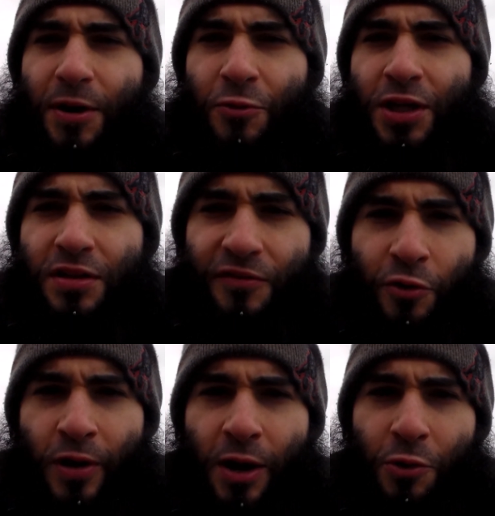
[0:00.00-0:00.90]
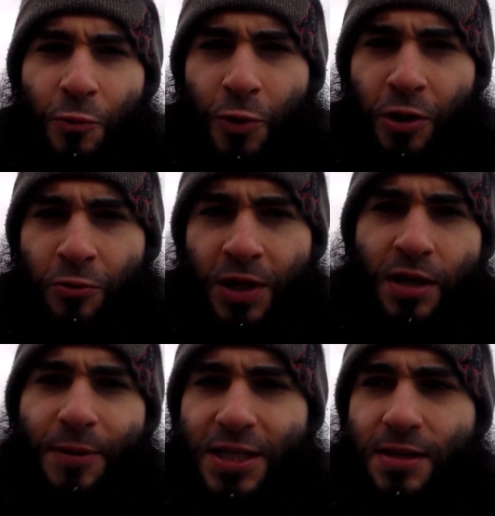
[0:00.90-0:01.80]
by reading The 4-Hour
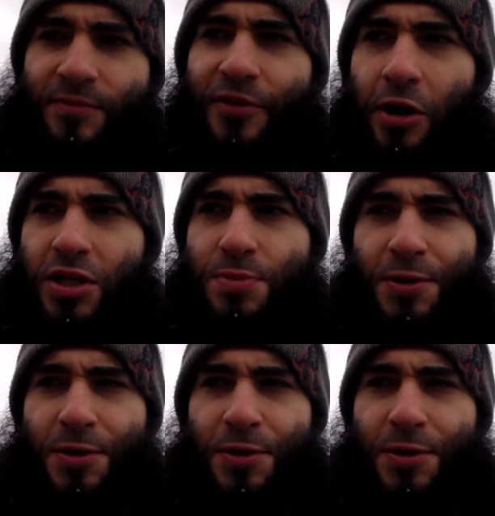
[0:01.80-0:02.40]
Workweek by Tim Ferriss,